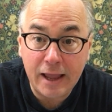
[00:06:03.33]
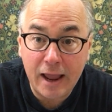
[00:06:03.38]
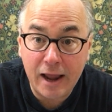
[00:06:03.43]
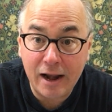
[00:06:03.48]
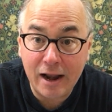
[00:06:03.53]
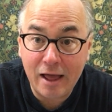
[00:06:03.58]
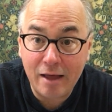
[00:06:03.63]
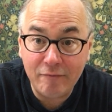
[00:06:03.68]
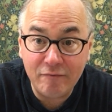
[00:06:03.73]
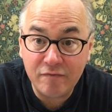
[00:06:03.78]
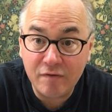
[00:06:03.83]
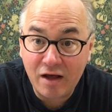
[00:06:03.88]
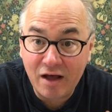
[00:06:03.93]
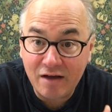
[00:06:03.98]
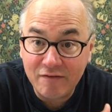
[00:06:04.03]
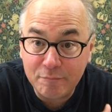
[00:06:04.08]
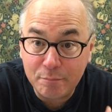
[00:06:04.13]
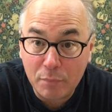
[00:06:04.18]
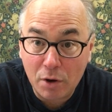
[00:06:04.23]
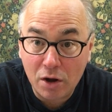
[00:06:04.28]
and I've,
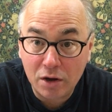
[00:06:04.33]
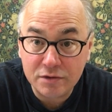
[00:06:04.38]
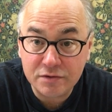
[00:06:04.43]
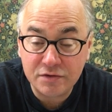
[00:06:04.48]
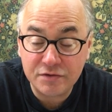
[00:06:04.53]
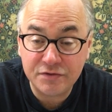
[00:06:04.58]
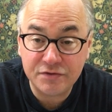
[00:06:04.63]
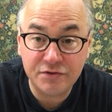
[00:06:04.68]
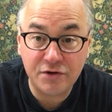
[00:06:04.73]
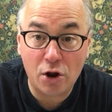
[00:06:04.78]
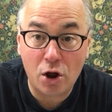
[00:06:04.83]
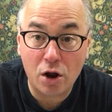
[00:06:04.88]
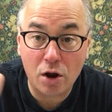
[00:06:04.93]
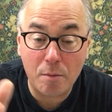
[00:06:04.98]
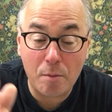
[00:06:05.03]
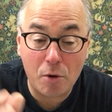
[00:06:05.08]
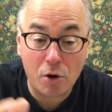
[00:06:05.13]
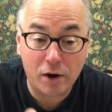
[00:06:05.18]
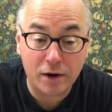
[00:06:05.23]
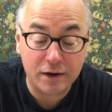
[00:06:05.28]
I've bought the
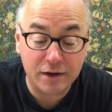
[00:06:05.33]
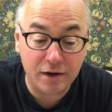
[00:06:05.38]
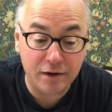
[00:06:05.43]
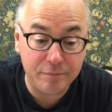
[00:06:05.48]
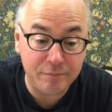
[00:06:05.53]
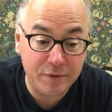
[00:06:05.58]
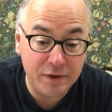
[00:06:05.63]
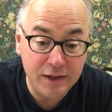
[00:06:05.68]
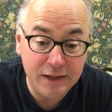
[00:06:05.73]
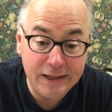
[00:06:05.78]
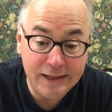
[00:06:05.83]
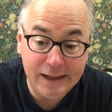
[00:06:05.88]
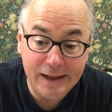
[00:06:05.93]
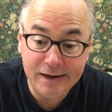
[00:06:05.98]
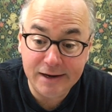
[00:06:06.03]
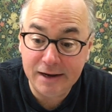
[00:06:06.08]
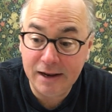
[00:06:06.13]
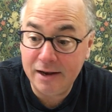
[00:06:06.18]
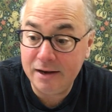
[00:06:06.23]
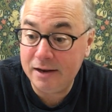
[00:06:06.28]
stock market.
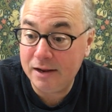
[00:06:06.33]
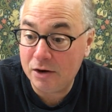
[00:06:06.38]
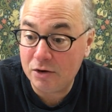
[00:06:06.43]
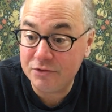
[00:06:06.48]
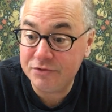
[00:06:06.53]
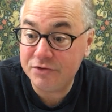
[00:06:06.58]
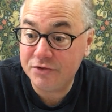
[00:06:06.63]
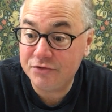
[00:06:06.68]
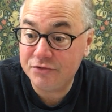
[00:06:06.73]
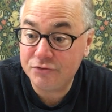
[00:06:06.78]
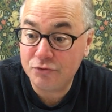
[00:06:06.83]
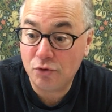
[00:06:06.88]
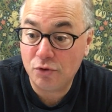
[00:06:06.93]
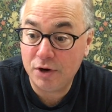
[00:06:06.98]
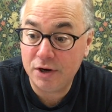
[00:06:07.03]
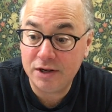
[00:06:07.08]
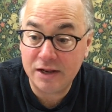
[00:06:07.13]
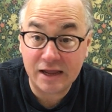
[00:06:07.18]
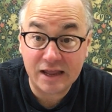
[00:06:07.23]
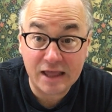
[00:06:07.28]
And then there was a
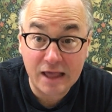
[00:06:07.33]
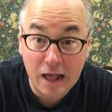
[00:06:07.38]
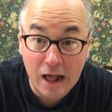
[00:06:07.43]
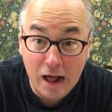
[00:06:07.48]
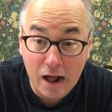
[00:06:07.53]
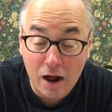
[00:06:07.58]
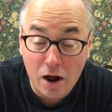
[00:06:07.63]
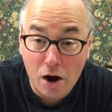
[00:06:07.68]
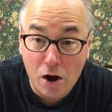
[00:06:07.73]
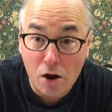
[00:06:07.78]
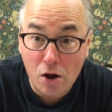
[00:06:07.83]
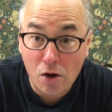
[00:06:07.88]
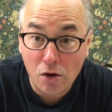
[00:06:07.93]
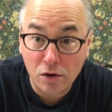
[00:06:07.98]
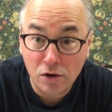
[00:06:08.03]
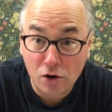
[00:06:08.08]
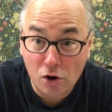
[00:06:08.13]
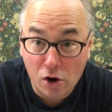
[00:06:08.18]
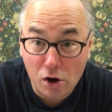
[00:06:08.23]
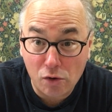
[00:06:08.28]
story that
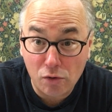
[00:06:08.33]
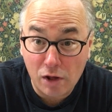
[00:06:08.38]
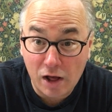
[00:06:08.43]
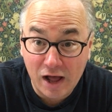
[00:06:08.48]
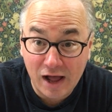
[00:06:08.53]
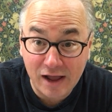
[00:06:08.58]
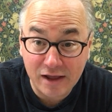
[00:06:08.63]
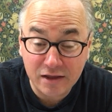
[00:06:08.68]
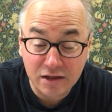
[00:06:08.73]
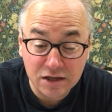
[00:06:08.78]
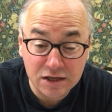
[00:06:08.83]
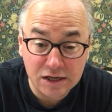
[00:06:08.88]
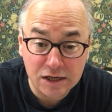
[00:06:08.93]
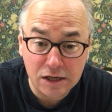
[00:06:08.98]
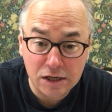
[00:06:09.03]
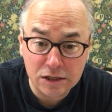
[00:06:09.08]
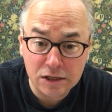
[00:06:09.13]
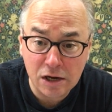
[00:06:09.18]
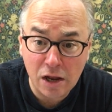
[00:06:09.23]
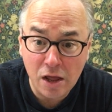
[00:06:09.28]
Carl, Carl
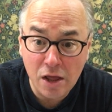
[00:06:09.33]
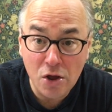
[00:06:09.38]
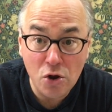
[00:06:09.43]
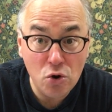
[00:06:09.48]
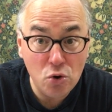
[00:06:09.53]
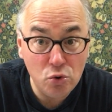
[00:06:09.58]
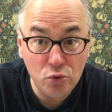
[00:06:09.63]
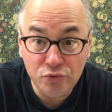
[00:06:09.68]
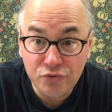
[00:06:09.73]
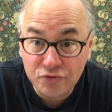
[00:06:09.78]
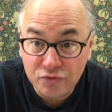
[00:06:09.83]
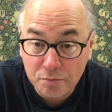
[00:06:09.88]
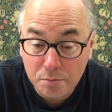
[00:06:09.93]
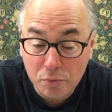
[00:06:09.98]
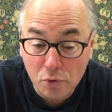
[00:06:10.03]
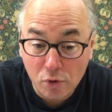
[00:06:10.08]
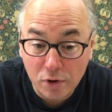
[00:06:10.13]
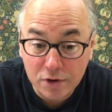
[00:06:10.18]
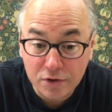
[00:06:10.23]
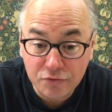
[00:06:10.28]
Icahn, who
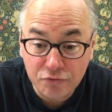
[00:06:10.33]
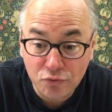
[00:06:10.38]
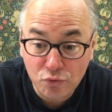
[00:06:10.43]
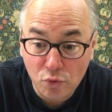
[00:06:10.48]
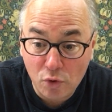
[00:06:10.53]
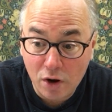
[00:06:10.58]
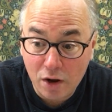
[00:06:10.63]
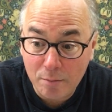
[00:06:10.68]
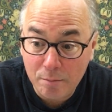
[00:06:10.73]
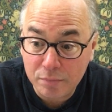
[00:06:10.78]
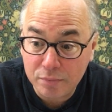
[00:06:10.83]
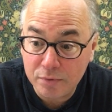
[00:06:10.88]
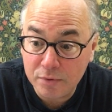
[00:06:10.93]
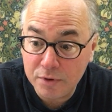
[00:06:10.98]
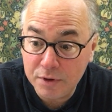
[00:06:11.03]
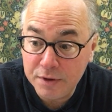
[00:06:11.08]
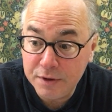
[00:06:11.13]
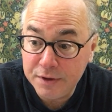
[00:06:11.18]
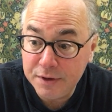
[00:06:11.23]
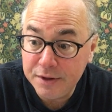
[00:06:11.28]
supported Trump,
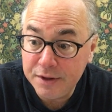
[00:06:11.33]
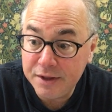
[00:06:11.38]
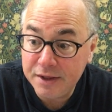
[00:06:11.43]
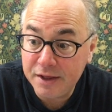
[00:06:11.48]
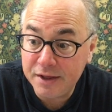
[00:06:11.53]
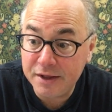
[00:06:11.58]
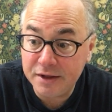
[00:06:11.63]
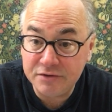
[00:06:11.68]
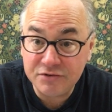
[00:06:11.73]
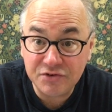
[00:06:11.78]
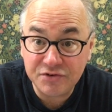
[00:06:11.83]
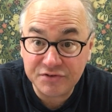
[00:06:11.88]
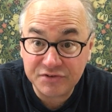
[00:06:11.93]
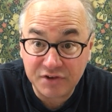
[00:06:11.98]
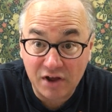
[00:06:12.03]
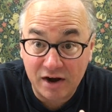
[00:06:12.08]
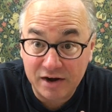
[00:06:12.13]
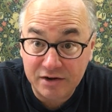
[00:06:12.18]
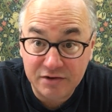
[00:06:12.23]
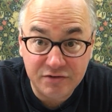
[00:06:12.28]
uh,
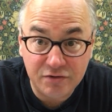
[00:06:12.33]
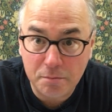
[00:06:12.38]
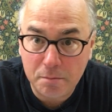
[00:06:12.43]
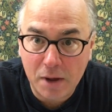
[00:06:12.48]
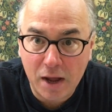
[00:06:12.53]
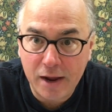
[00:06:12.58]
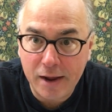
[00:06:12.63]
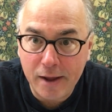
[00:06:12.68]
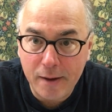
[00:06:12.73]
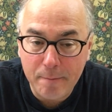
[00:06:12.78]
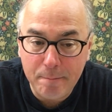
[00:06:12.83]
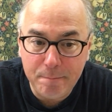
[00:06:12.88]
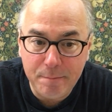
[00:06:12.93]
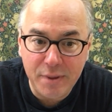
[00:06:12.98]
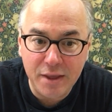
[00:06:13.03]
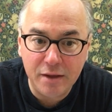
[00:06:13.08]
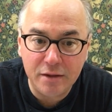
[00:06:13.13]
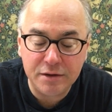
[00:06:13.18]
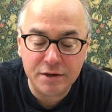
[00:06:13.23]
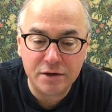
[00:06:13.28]
decided to buy a
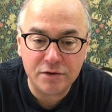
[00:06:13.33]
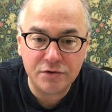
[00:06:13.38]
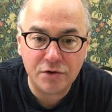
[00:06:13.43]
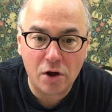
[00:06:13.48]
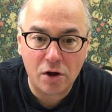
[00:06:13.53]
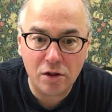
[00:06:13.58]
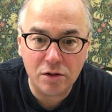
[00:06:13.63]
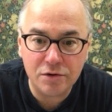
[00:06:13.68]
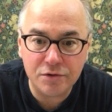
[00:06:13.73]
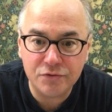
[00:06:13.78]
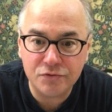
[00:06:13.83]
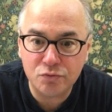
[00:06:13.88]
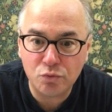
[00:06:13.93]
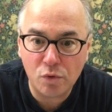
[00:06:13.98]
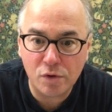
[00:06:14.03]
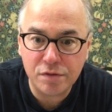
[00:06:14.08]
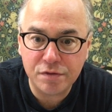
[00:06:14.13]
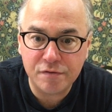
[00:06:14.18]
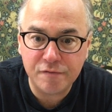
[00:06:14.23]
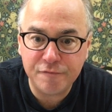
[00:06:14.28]
billion dollars
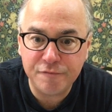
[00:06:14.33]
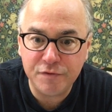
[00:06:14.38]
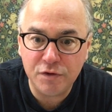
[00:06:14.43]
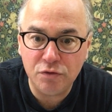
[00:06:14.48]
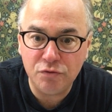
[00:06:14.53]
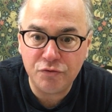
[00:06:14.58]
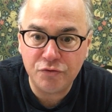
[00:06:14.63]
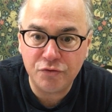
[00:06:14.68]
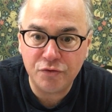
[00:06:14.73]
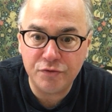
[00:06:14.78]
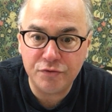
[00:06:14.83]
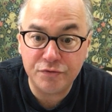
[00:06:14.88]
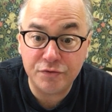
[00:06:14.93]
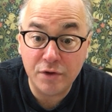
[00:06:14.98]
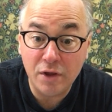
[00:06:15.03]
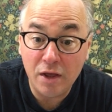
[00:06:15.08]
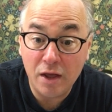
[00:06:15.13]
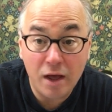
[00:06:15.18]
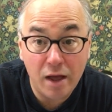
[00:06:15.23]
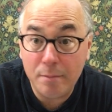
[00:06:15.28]
worth of futures
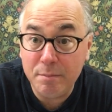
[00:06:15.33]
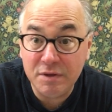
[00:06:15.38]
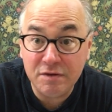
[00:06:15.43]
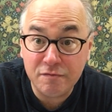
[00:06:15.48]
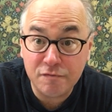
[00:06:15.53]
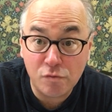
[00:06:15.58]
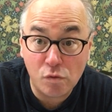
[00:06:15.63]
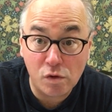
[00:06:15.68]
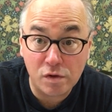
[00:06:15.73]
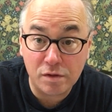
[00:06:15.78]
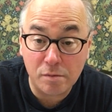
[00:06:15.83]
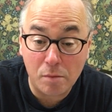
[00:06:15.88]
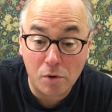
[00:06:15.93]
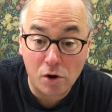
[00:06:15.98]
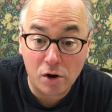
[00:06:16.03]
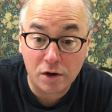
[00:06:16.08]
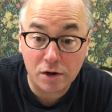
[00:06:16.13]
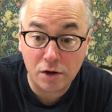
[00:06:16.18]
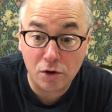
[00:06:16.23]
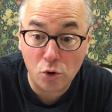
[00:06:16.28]
uh, before the
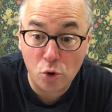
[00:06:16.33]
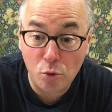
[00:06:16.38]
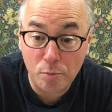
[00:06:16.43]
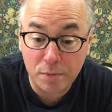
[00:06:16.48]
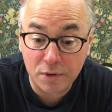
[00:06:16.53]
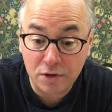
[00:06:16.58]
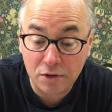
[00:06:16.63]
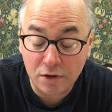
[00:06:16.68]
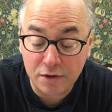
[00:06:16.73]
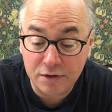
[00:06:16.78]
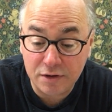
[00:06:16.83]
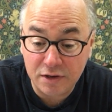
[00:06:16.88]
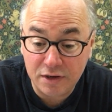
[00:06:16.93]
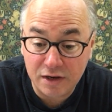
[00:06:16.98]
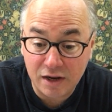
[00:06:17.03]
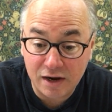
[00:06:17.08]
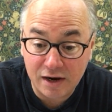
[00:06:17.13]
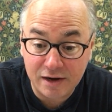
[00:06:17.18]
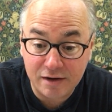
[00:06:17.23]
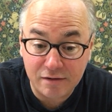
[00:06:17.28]
market opened on the
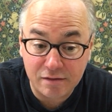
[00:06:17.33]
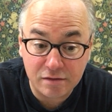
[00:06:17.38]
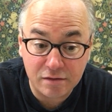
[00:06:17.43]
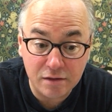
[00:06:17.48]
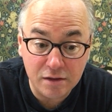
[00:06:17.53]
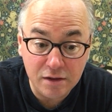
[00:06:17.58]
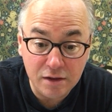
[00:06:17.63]
9th.